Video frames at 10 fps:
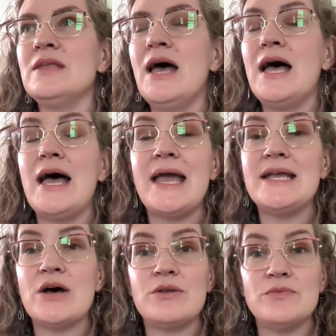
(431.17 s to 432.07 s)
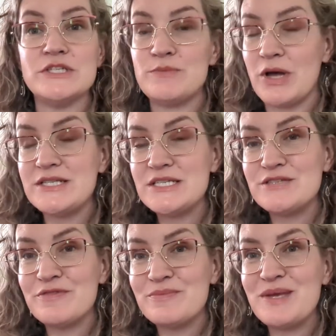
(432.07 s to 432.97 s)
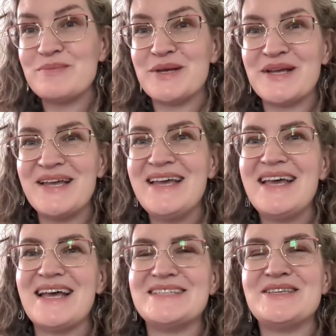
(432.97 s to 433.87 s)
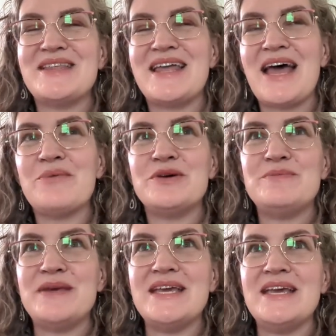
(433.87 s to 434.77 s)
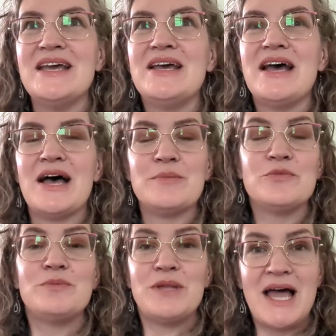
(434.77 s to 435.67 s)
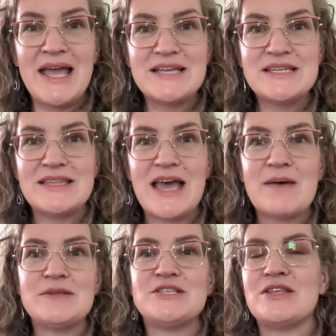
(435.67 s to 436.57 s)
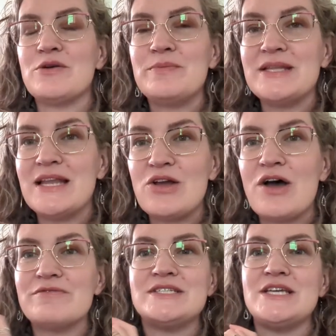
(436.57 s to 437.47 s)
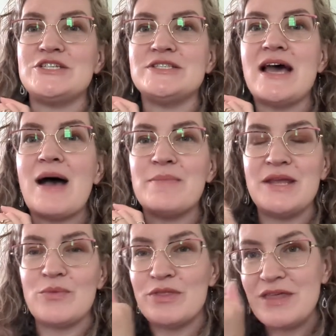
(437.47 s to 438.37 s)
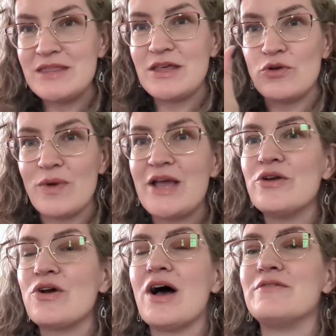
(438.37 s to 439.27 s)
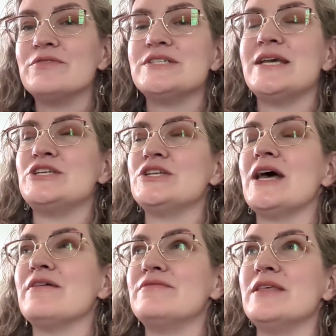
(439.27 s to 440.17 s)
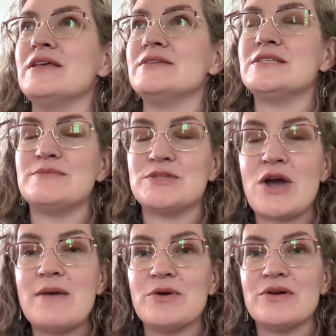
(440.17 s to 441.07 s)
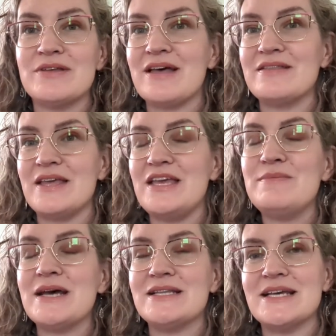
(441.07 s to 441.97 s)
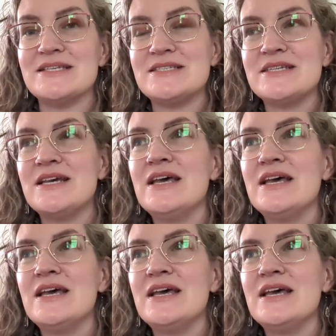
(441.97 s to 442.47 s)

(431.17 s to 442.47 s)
Uh, I got responses from people, and so then I would be um, replying to them, and so there would be little conversations happening within the greater conversation of the subscriber, uh, the email list.